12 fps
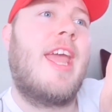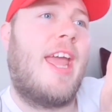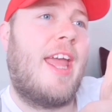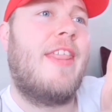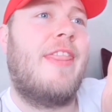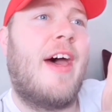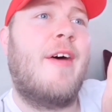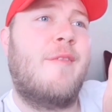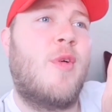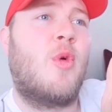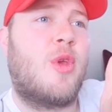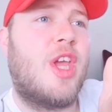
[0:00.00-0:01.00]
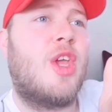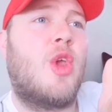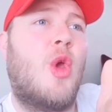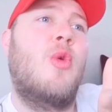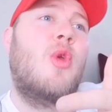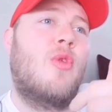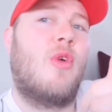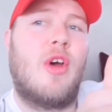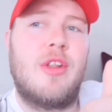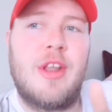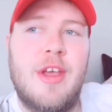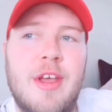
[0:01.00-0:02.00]
Get that fucking cooker
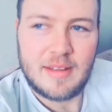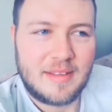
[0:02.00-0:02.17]
on.